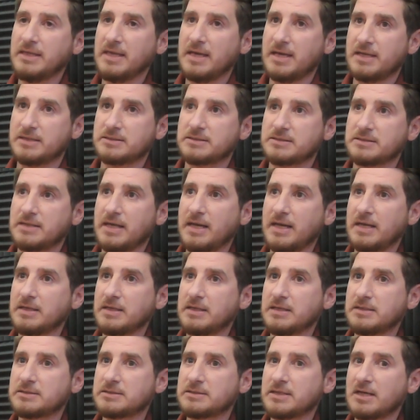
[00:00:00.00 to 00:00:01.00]
Yes,
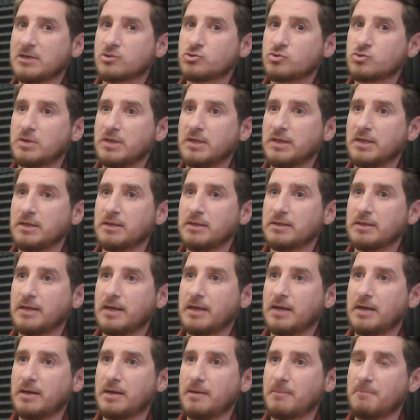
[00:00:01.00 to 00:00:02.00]
and it's actually
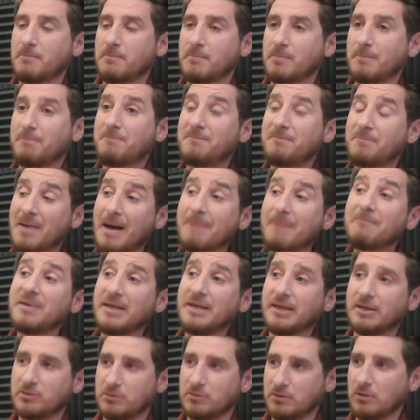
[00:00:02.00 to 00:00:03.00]

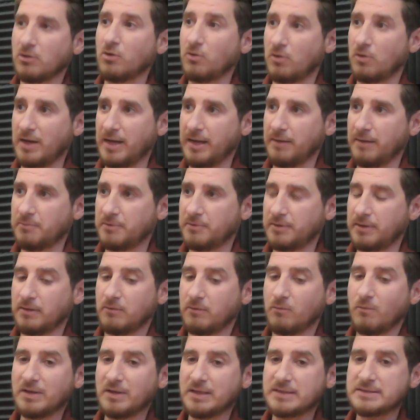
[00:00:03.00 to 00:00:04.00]
public law library. Mm-hmm.
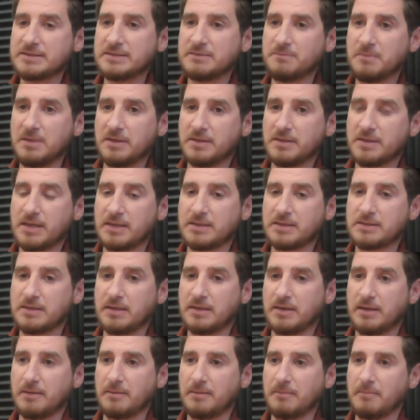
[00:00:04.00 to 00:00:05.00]
What does it mean? That
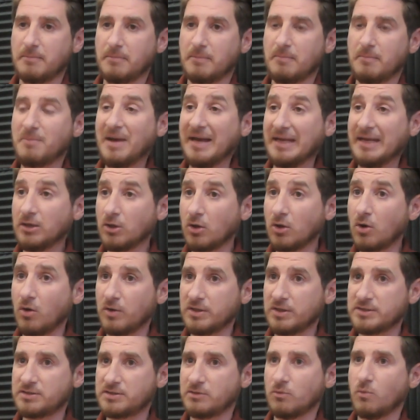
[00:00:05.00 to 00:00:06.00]
by law
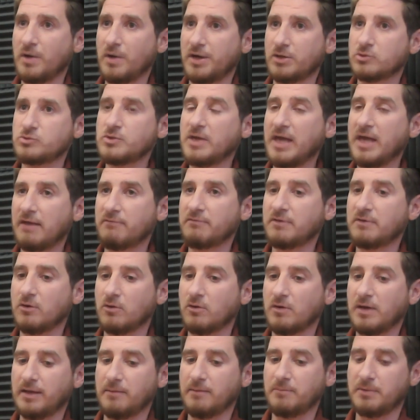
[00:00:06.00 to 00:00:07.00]
is required to have a
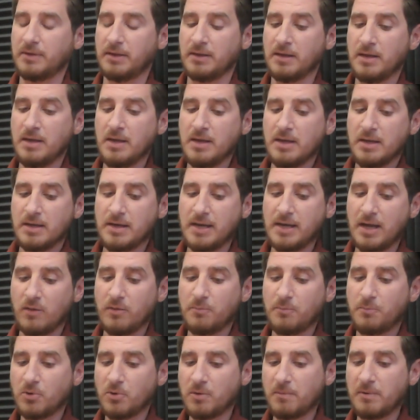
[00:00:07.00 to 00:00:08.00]
law library. Now,
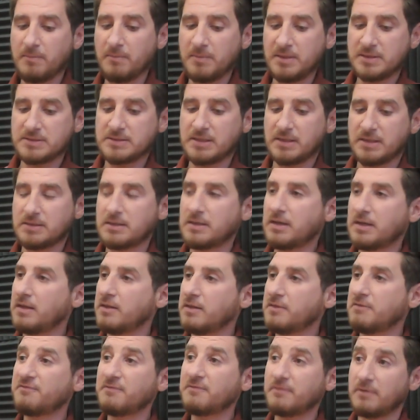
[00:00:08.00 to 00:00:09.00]
the problem is that
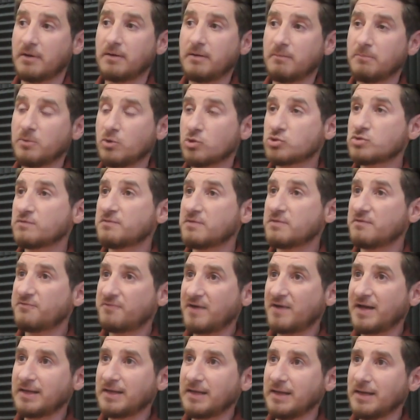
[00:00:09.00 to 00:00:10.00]
because of the
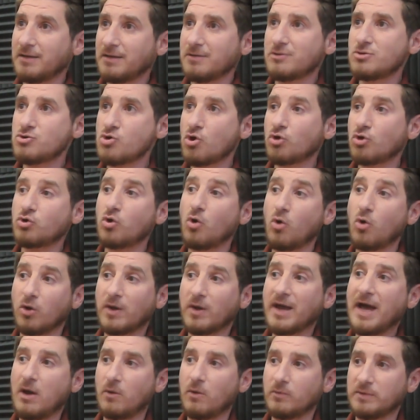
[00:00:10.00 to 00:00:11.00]
funding, not all
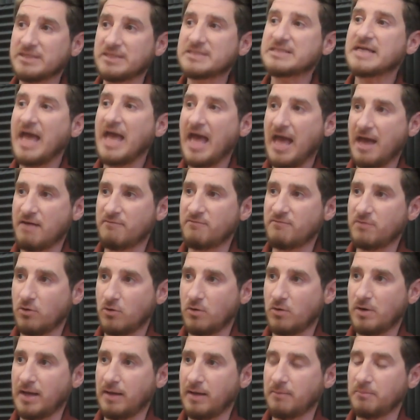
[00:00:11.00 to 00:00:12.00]
counties have a
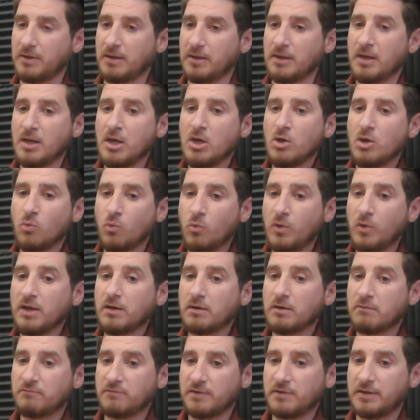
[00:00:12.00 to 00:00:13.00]
law library. We
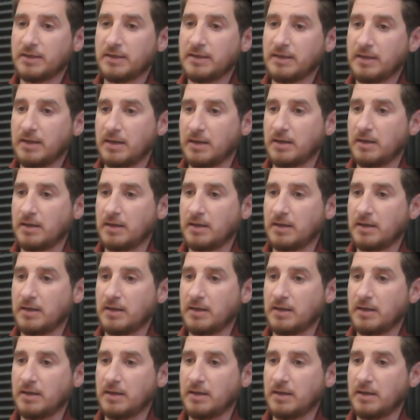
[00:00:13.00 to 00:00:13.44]
are very